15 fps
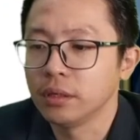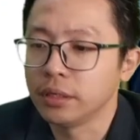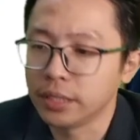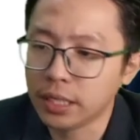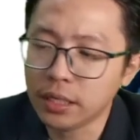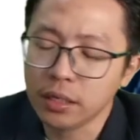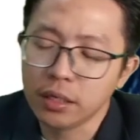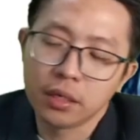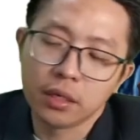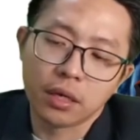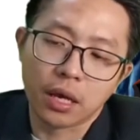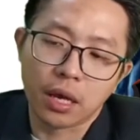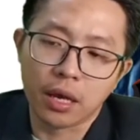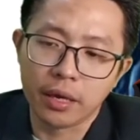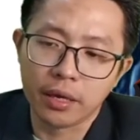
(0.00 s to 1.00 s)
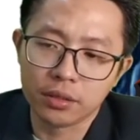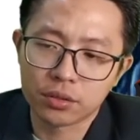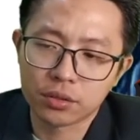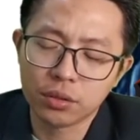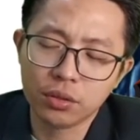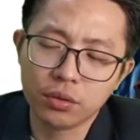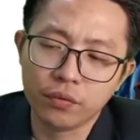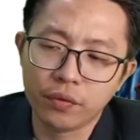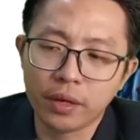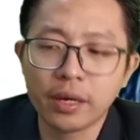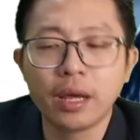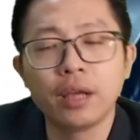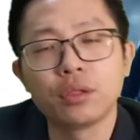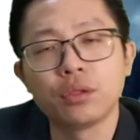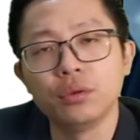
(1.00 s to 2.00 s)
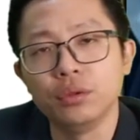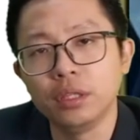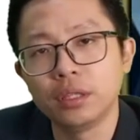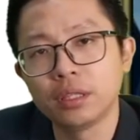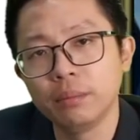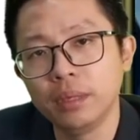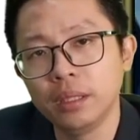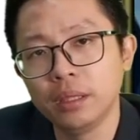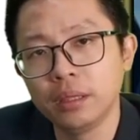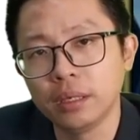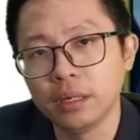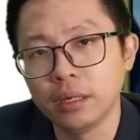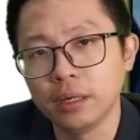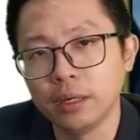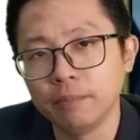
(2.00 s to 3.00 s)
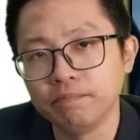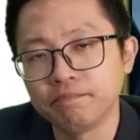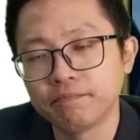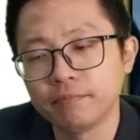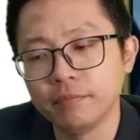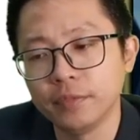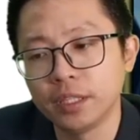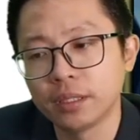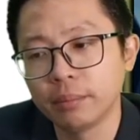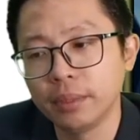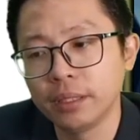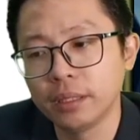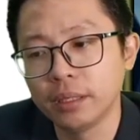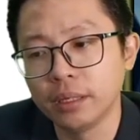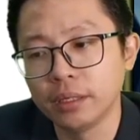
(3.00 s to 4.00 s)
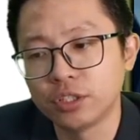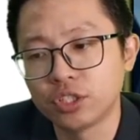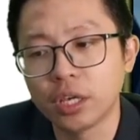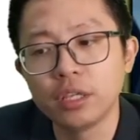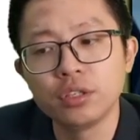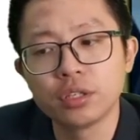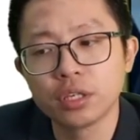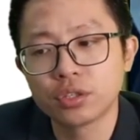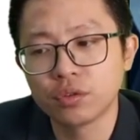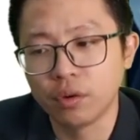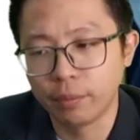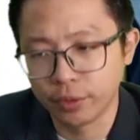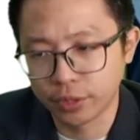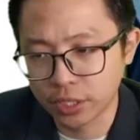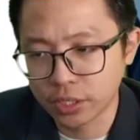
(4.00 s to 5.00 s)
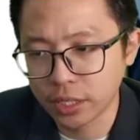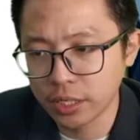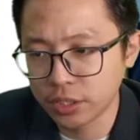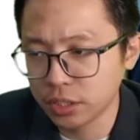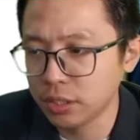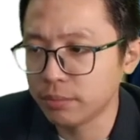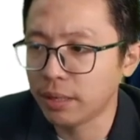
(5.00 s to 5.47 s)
Yeah, and so very hard to determine the changes for potential energy.